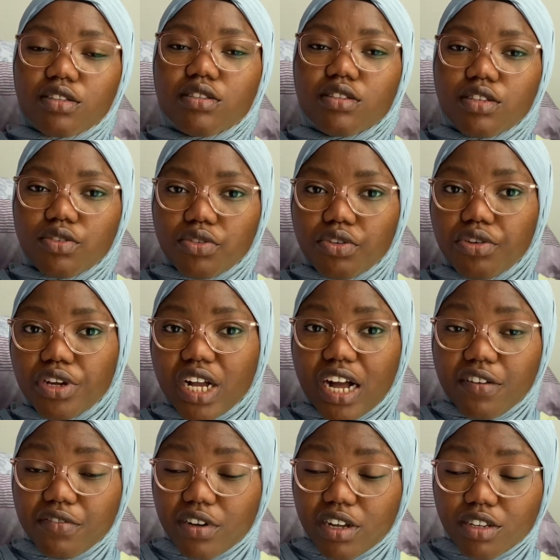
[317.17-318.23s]
historic
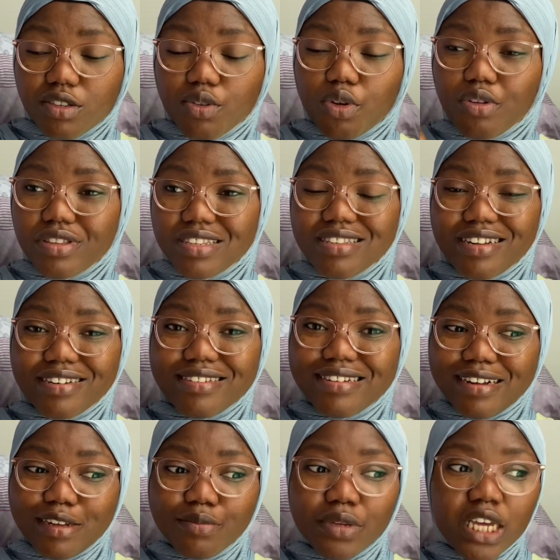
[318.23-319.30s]
Africans considered
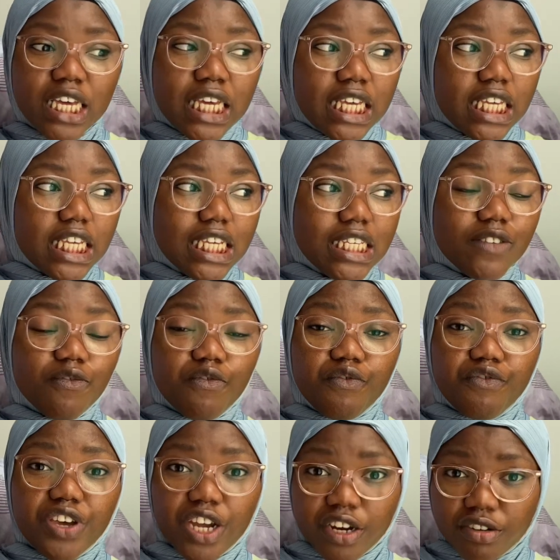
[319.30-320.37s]
time is
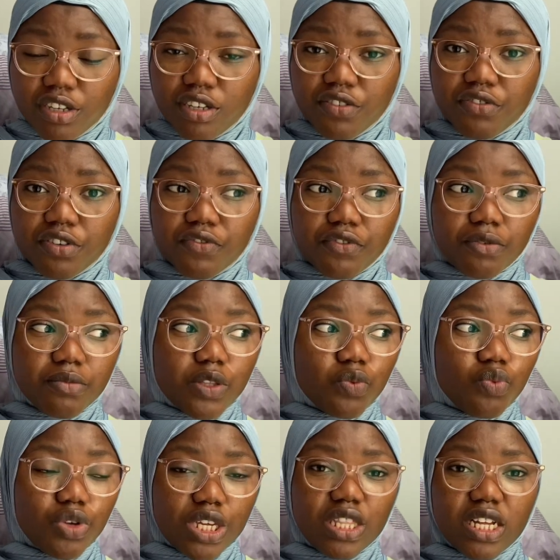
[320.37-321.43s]
very different from the
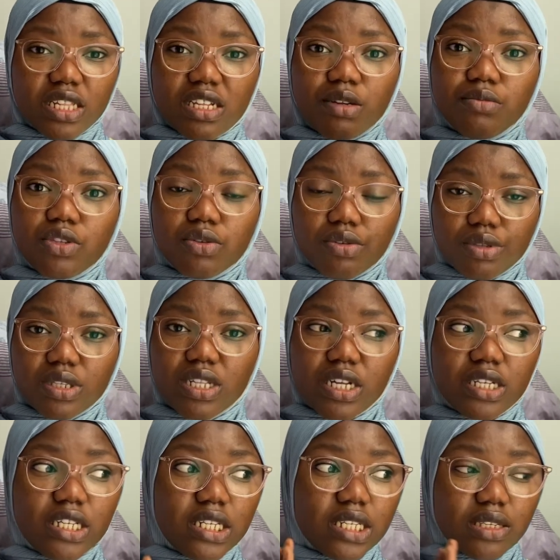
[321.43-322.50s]
way that time is considered
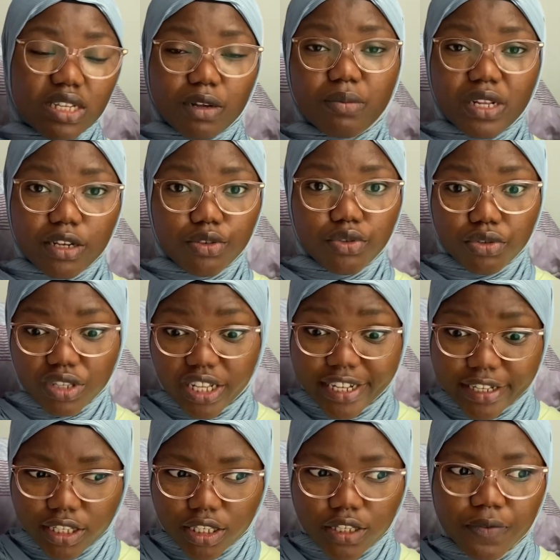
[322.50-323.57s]
in this capitalist
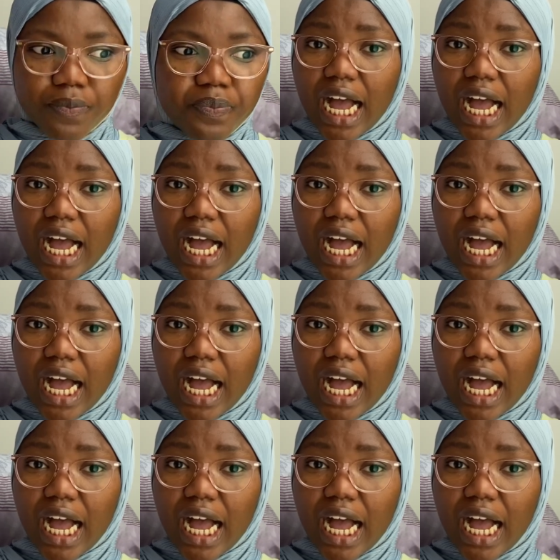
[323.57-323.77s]
society.